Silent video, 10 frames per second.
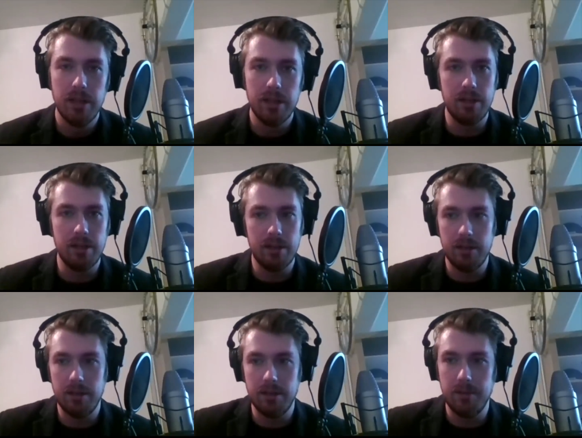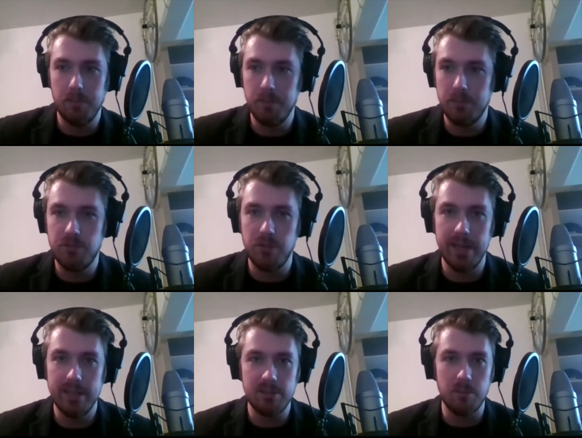um,
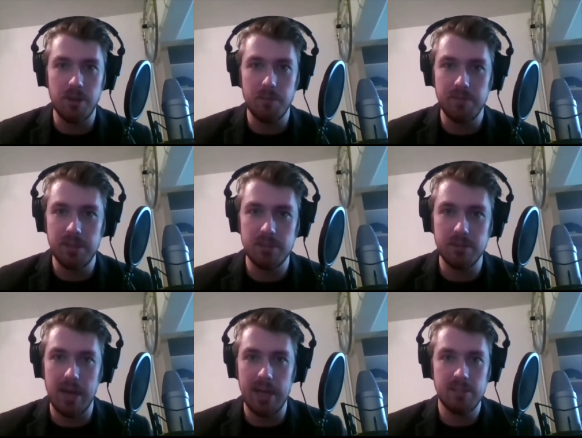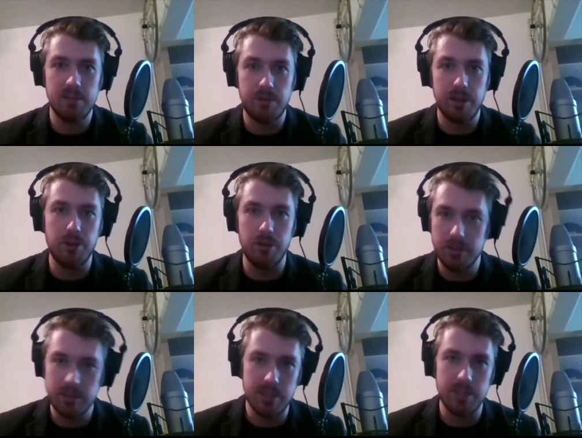trade some type of digital asset for a
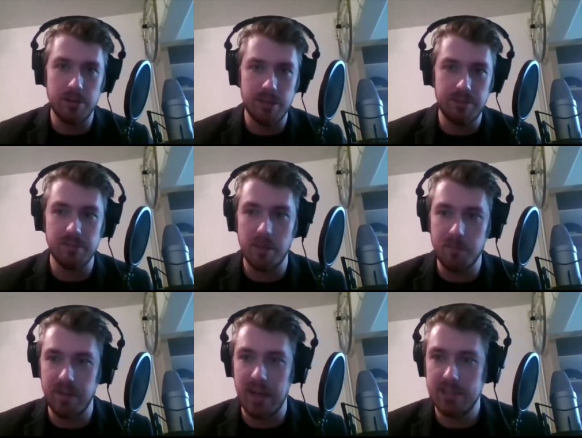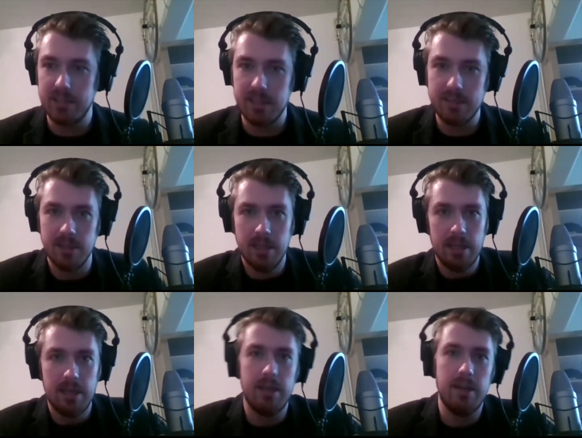currency or a different type of asset.
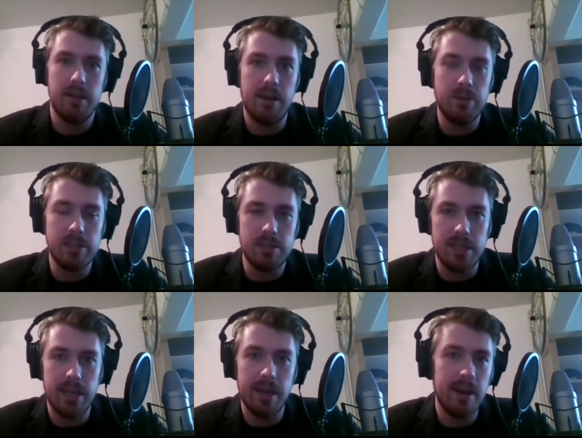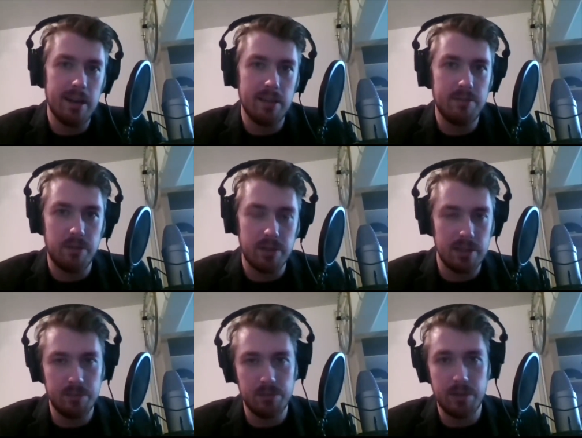Uh, and we see here that, for
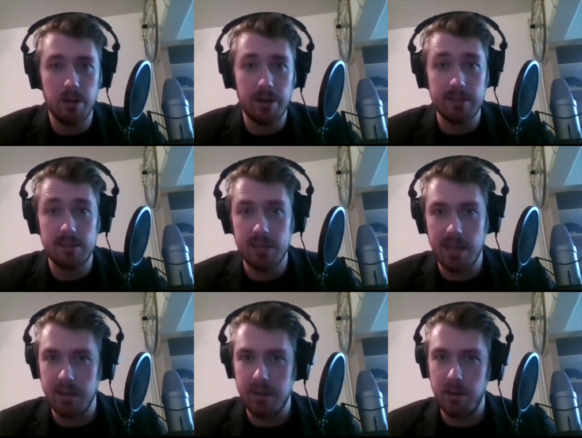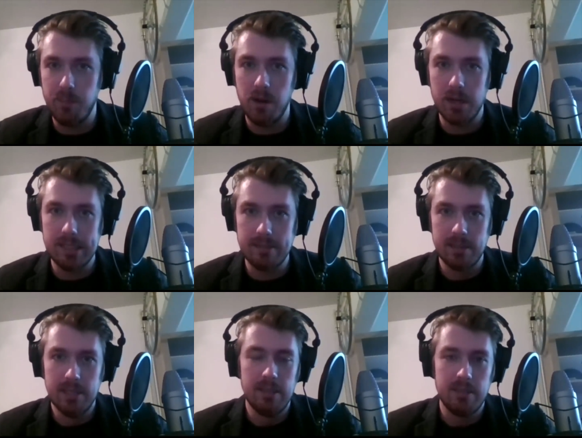example, when you look at the secondary market,
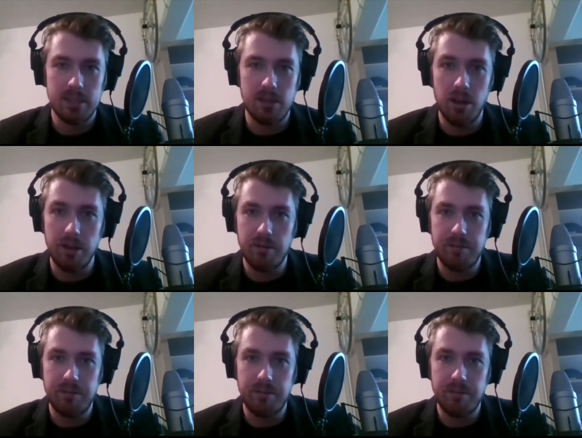there's a lot of